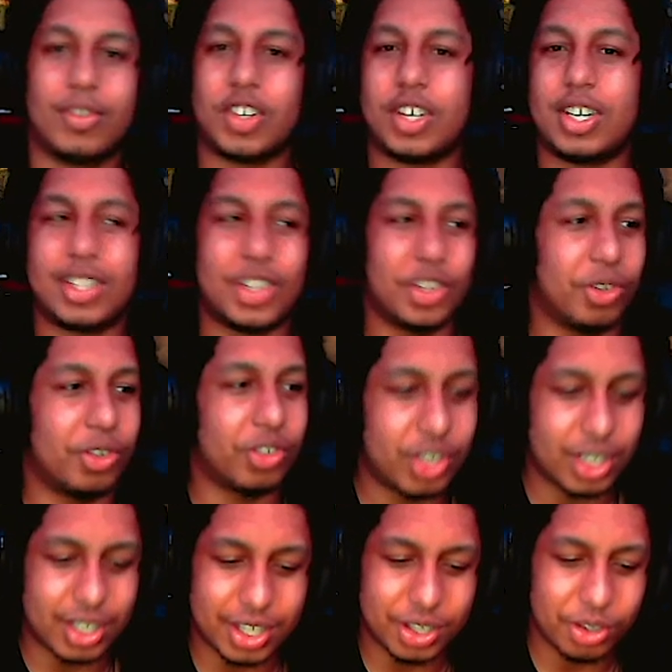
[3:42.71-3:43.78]
She's still,
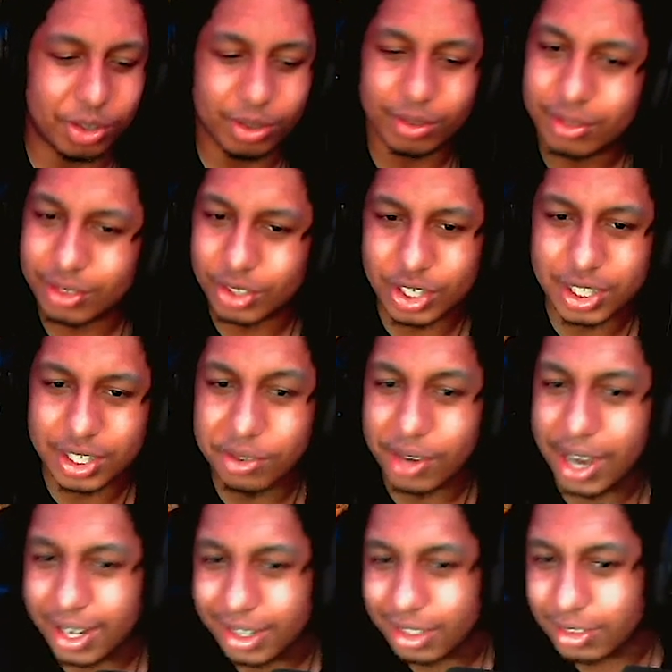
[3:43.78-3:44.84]
she's still, she's
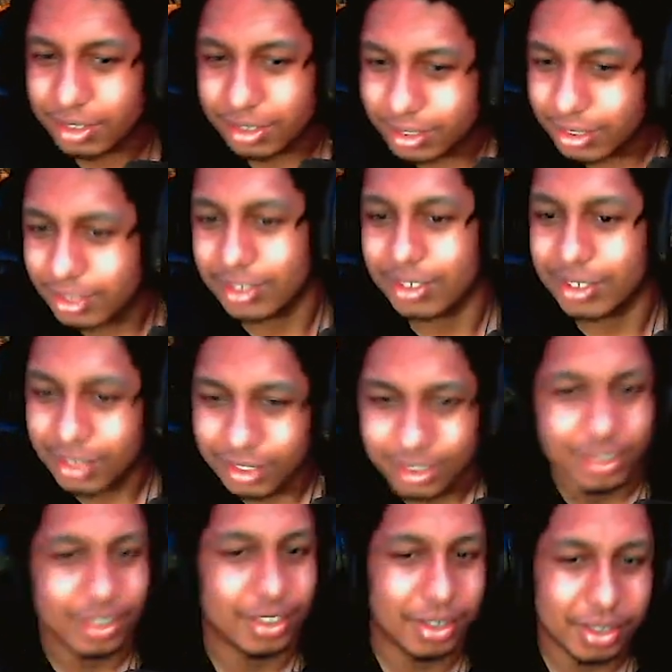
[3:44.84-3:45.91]
still at it. all the
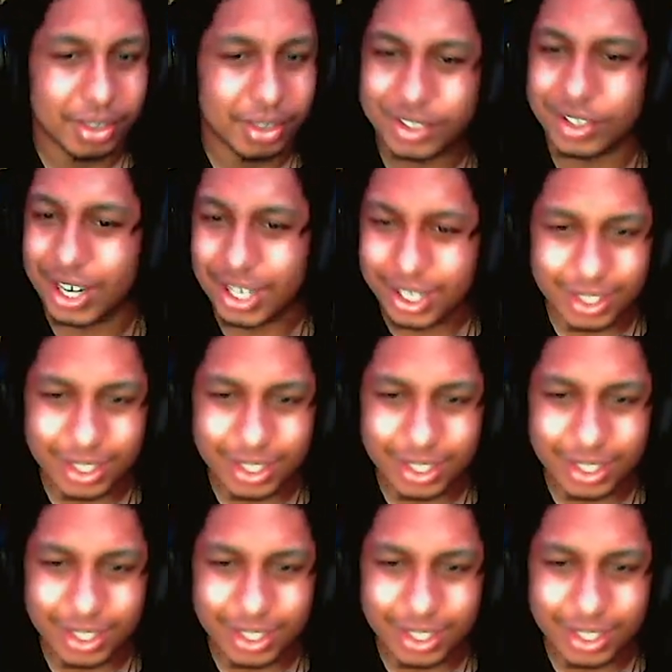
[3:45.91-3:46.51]
drink I've been drinking.